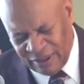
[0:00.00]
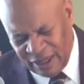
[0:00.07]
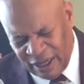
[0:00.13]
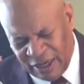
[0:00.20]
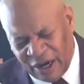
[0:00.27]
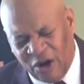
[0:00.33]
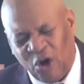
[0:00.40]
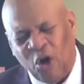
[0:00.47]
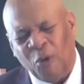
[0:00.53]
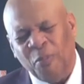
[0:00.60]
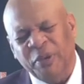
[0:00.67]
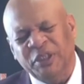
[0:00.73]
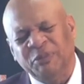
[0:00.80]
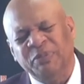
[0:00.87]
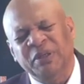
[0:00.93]
And our hope
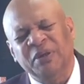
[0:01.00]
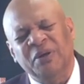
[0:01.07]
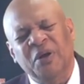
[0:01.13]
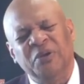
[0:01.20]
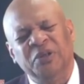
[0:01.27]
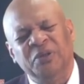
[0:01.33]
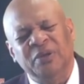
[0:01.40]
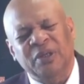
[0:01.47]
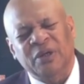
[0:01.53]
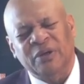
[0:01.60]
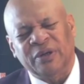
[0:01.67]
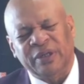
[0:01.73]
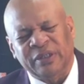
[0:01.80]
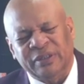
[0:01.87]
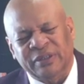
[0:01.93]
is built on you,
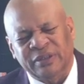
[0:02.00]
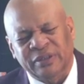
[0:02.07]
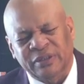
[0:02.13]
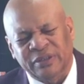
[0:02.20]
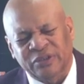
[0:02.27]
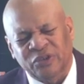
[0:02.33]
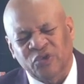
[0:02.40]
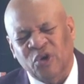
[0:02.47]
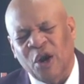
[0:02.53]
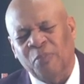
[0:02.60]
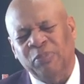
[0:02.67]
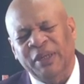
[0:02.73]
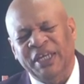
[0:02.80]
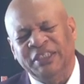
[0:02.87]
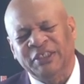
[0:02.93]
Lord. You are a
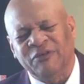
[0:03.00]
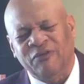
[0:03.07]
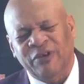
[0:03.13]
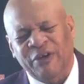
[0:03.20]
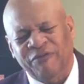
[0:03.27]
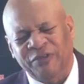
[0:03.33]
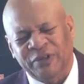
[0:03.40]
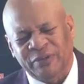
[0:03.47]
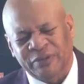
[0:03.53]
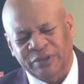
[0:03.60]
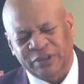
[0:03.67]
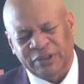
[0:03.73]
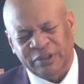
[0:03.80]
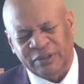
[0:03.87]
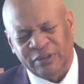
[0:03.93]
place of
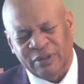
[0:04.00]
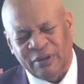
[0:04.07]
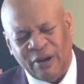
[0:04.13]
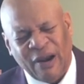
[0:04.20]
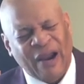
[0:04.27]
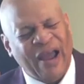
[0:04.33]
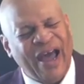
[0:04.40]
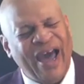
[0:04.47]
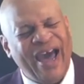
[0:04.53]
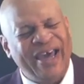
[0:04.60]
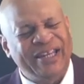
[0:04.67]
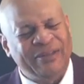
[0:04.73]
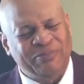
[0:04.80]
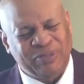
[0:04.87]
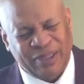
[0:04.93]
refuge, our
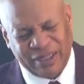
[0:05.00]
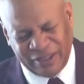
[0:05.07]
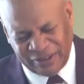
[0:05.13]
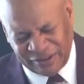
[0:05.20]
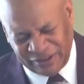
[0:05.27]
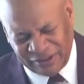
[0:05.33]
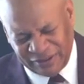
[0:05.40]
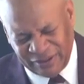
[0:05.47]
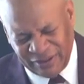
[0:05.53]
hiding place.